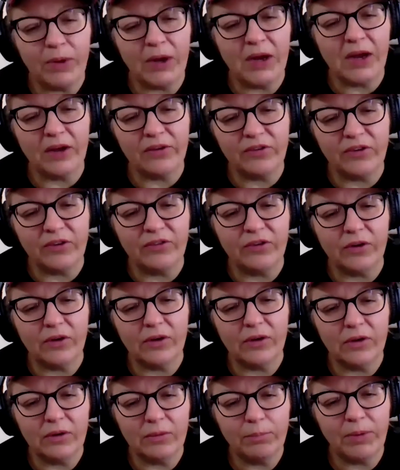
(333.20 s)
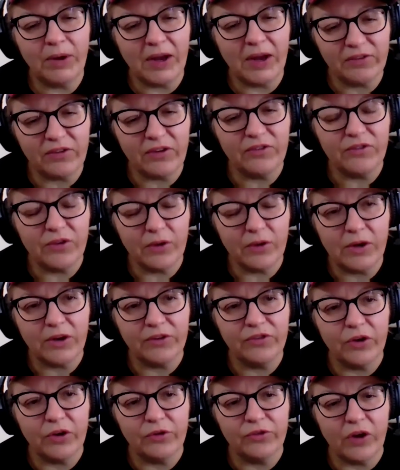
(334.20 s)

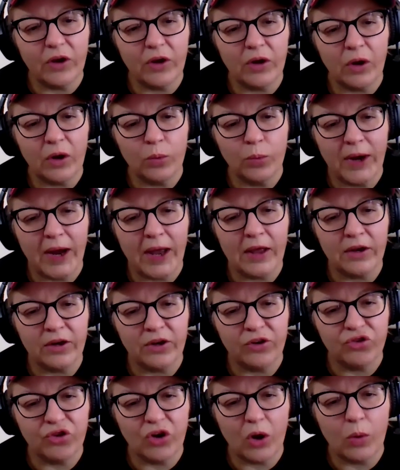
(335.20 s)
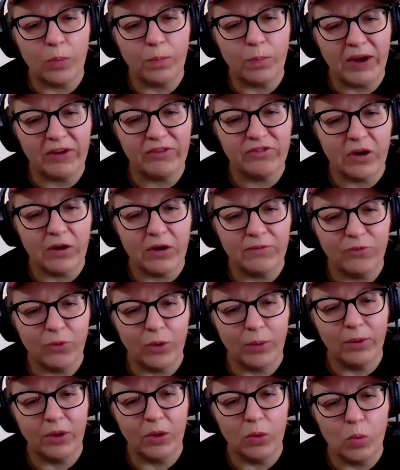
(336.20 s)
because there's a reality show based on
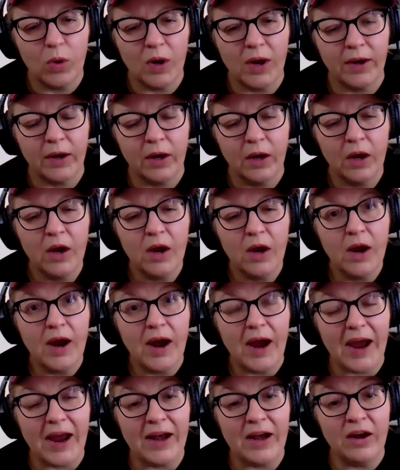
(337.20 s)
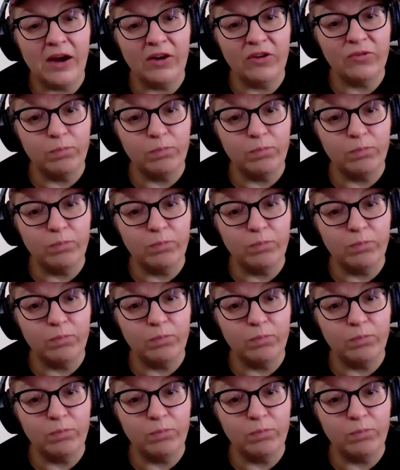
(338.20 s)
Formula One, and it has